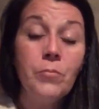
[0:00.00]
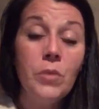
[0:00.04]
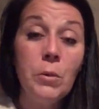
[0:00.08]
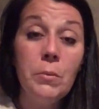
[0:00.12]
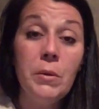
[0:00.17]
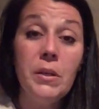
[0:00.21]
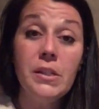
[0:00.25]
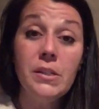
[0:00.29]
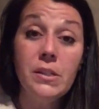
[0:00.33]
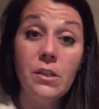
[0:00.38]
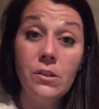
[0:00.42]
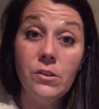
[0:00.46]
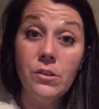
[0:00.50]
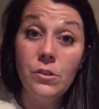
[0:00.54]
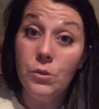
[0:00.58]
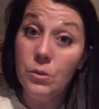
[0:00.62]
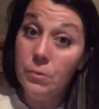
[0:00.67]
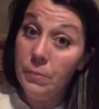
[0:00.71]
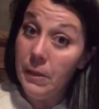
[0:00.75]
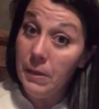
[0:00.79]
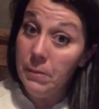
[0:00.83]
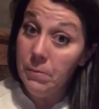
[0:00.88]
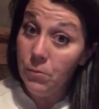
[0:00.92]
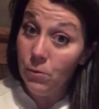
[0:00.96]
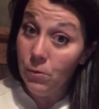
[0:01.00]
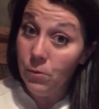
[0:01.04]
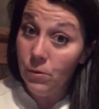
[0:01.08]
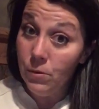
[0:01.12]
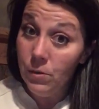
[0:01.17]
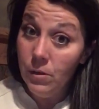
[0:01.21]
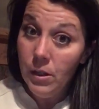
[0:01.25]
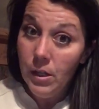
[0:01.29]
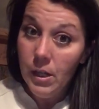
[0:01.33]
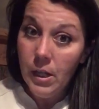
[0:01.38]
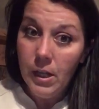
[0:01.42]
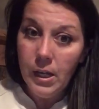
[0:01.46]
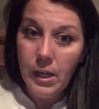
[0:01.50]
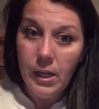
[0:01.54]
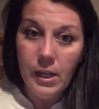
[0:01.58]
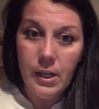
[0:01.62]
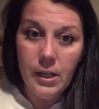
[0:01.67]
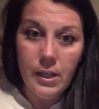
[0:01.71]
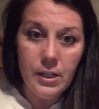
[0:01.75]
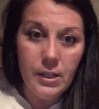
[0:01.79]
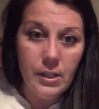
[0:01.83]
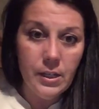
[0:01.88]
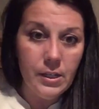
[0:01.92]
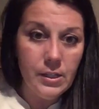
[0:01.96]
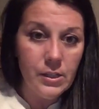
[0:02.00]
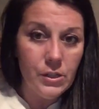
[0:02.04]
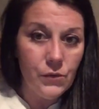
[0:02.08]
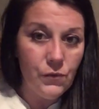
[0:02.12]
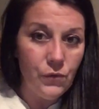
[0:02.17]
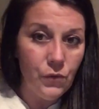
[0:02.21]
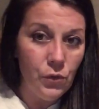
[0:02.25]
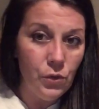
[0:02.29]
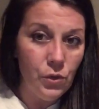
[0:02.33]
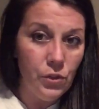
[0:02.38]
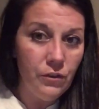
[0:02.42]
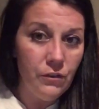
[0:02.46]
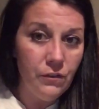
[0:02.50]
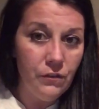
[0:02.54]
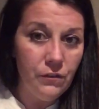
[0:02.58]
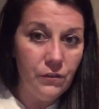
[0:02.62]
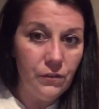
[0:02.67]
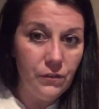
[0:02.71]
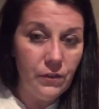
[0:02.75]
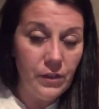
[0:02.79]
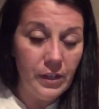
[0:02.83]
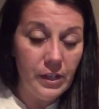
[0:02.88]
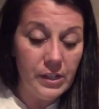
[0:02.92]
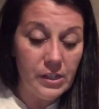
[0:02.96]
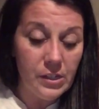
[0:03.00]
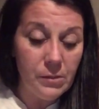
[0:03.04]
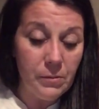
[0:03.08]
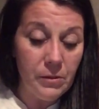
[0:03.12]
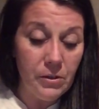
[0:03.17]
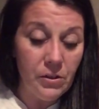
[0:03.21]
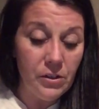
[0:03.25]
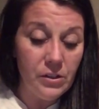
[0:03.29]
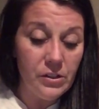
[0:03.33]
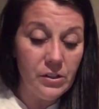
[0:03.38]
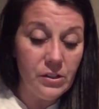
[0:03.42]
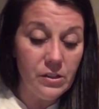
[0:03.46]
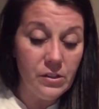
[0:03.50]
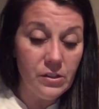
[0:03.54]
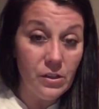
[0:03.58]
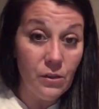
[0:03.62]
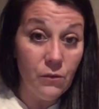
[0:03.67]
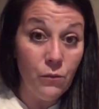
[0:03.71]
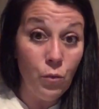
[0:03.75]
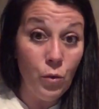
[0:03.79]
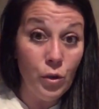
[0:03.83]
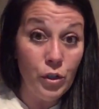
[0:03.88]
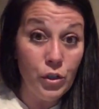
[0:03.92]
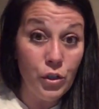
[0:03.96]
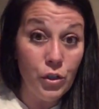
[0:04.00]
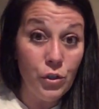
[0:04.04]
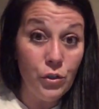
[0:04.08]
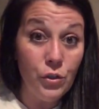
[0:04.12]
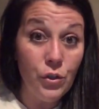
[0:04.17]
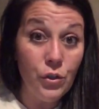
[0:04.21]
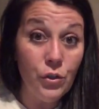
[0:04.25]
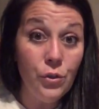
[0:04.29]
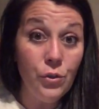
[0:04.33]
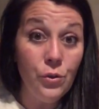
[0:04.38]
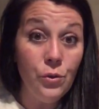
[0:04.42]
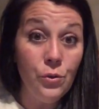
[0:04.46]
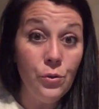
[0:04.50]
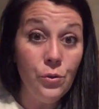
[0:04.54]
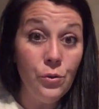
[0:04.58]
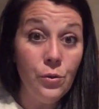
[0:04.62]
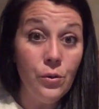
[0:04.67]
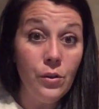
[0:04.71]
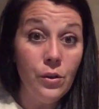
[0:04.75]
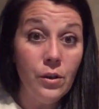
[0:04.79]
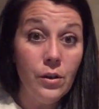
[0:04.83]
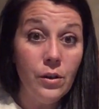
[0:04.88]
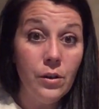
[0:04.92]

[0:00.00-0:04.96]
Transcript: but it's also the people, and it's full of experiences of what to do,